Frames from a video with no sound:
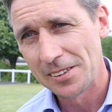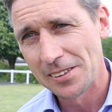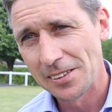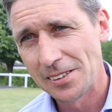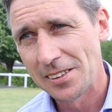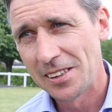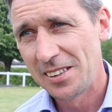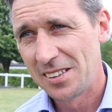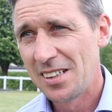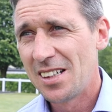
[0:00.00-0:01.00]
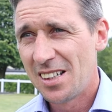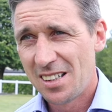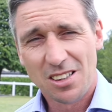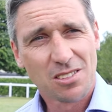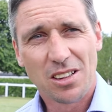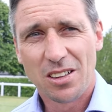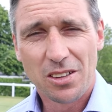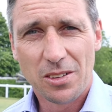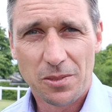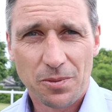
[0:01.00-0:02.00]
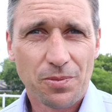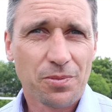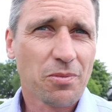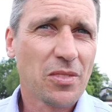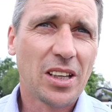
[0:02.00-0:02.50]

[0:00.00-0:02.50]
to finish on a winner as well, of course, and in Cheltenham.